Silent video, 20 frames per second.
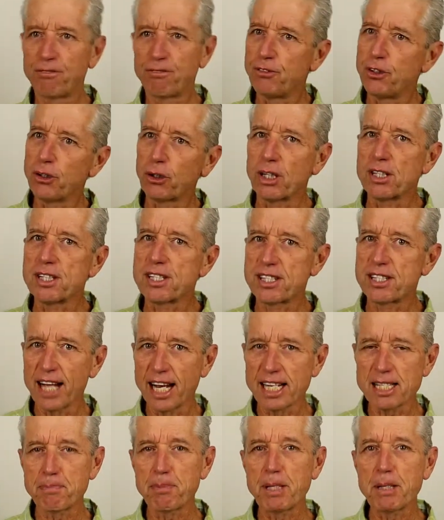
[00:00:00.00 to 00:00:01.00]
you can
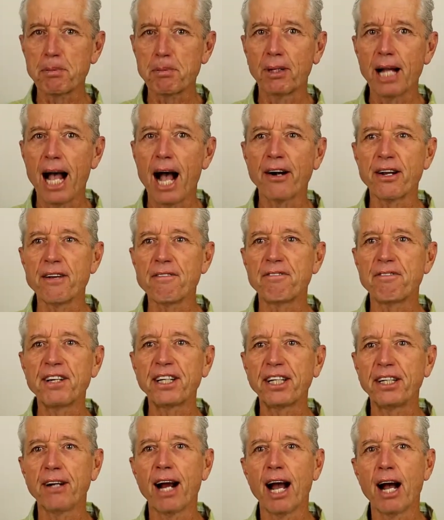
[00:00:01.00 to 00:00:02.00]
suss people out and
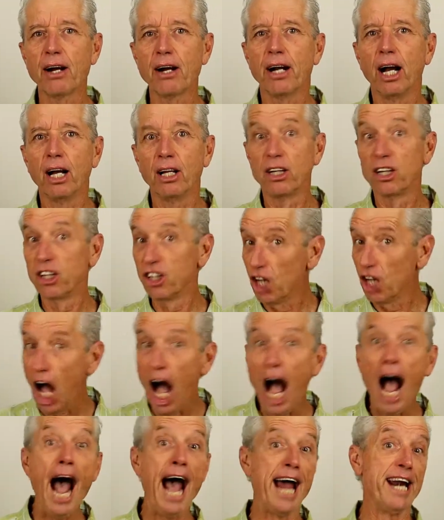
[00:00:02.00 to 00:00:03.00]
figure out a
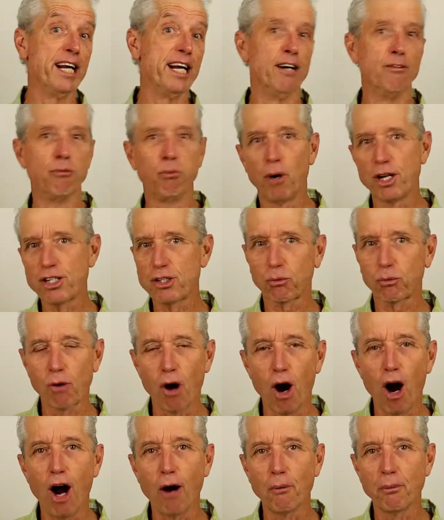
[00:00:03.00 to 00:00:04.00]
lot of what's
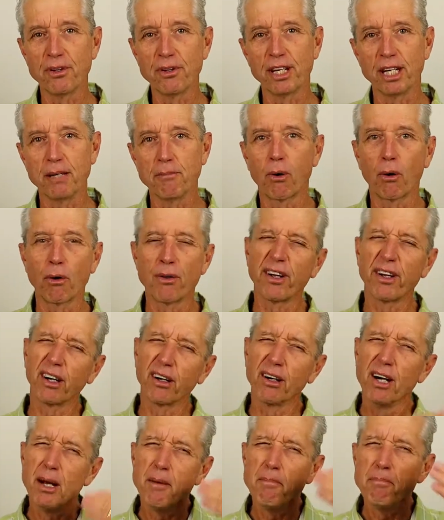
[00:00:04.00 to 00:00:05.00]
wrong with them, or
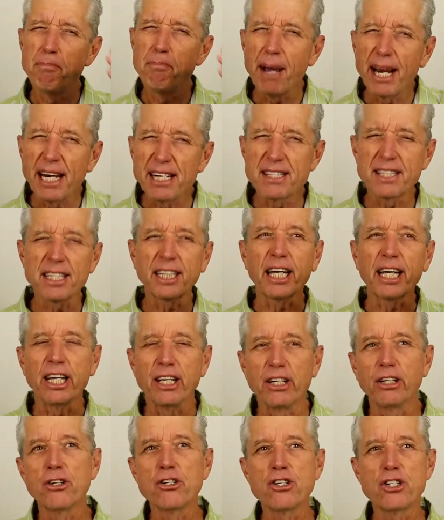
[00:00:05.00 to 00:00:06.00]
their basic
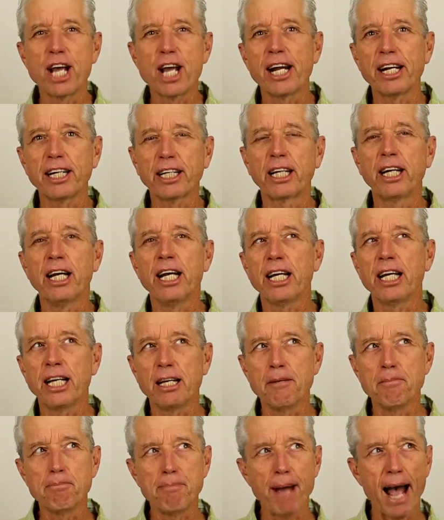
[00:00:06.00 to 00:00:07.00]
energetic
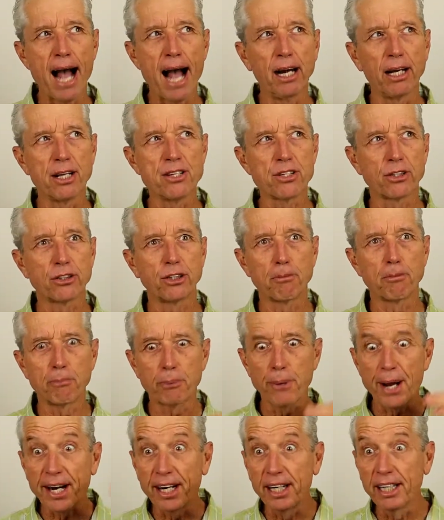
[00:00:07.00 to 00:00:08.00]
imbalance, or their
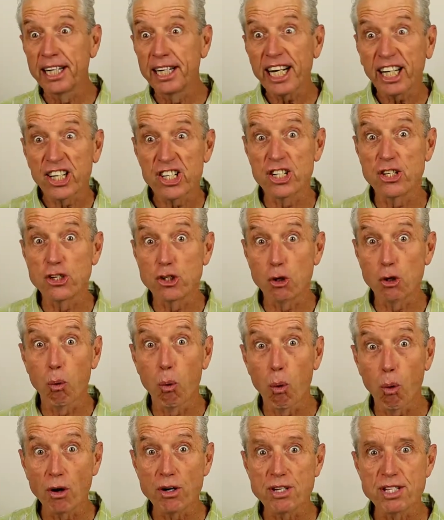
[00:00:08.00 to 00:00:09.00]
predilection
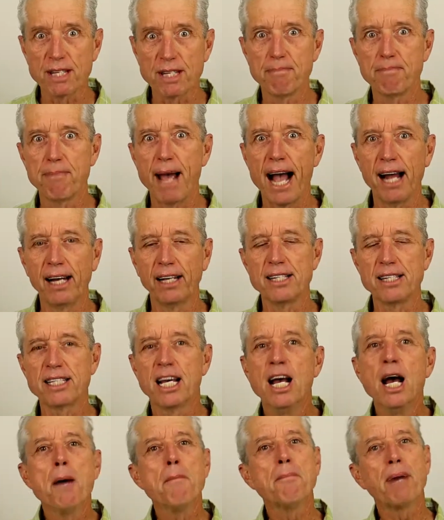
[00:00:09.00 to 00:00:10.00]
towards
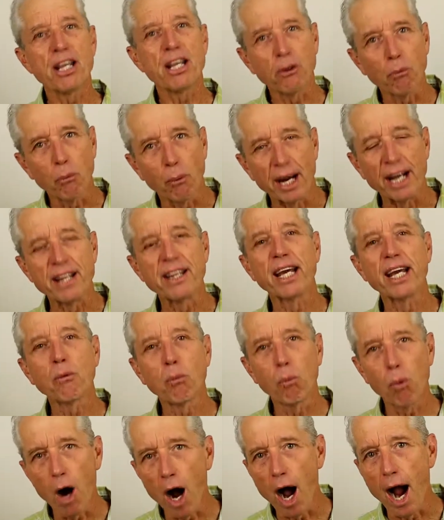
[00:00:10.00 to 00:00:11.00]
imbalance, by the way they
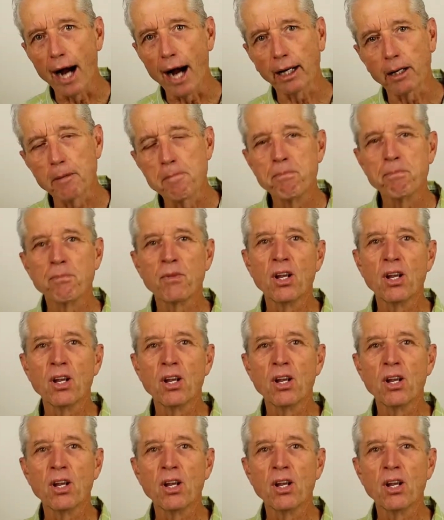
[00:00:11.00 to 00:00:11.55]
walk.